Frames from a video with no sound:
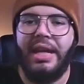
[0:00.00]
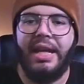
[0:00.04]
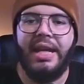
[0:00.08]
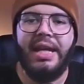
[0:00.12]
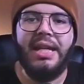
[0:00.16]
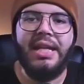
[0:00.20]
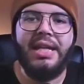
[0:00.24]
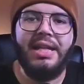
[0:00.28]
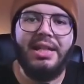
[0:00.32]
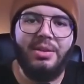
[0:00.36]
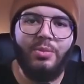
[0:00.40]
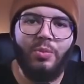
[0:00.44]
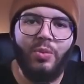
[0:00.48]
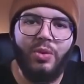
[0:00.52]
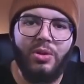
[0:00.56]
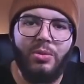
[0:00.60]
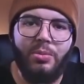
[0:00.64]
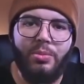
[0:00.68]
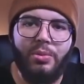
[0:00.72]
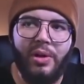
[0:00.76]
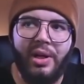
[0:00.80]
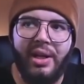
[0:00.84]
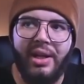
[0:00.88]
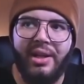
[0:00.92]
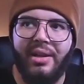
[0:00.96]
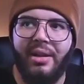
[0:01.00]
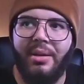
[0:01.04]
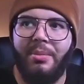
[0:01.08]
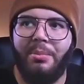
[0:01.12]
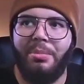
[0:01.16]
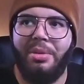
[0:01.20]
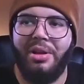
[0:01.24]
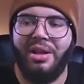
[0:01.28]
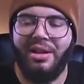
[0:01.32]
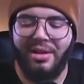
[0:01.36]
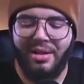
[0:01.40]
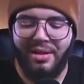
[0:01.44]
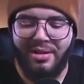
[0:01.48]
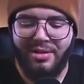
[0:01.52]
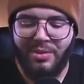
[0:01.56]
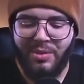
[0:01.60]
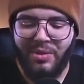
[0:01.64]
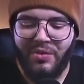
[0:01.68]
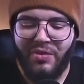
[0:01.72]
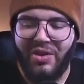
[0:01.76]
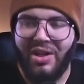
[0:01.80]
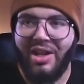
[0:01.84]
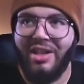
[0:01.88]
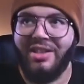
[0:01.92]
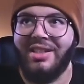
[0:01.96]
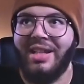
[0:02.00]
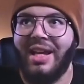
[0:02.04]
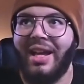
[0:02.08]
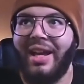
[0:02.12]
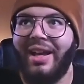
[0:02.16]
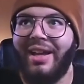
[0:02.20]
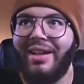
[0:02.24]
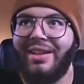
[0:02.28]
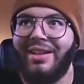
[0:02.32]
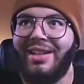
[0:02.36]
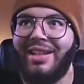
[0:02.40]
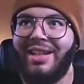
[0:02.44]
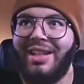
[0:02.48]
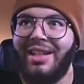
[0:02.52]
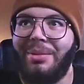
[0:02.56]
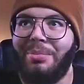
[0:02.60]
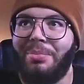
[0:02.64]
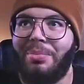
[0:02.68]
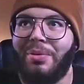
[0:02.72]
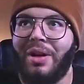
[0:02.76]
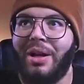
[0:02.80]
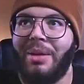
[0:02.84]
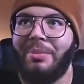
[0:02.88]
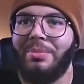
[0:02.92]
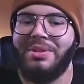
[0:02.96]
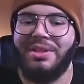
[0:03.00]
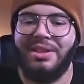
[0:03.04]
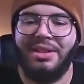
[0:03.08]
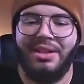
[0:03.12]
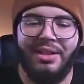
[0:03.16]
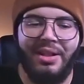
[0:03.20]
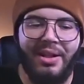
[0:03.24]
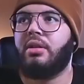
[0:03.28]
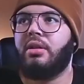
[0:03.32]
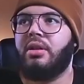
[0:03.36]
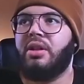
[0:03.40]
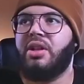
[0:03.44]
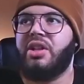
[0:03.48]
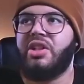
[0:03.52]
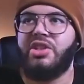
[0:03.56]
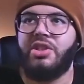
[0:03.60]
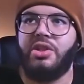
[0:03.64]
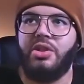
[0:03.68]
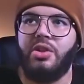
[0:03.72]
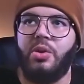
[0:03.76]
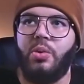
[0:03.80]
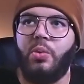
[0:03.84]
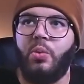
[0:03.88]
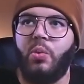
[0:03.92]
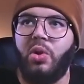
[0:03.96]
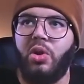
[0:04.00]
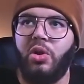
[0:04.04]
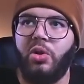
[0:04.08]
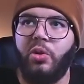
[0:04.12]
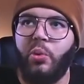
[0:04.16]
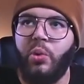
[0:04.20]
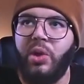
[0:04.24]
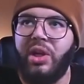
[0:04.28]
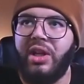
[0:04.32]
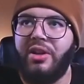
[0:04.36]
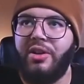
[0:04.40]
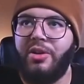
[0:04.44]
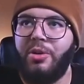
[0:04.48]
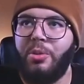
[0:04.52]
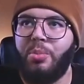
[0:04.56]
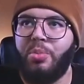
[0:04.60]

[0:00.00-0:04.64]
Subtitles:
it will break because we forgot to add the prompt. So we'll create a new